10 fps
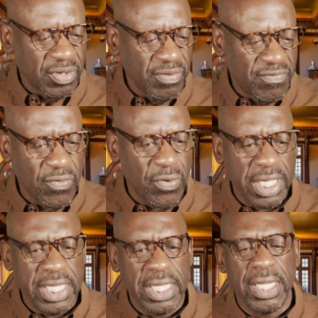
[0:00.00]
40
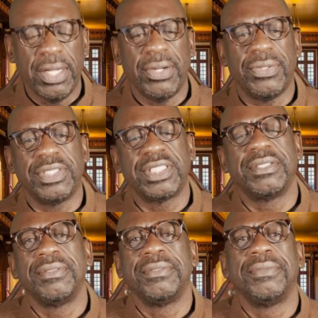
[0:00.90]

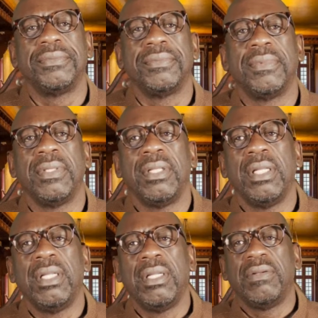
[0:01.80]
years
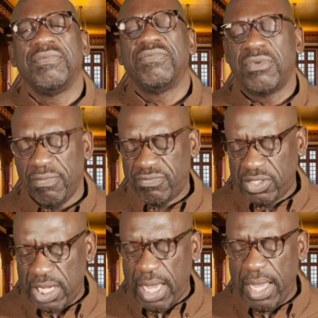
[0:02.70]
of
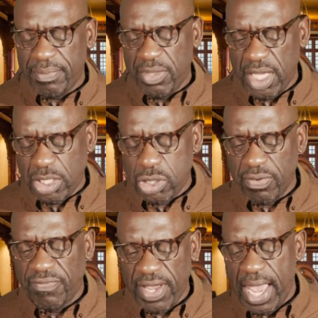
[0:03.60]
time they could
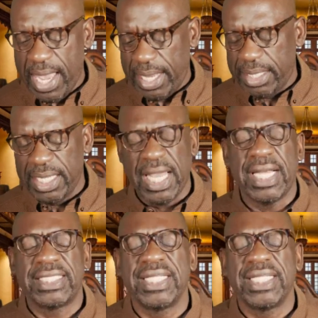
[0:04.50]
have had. And God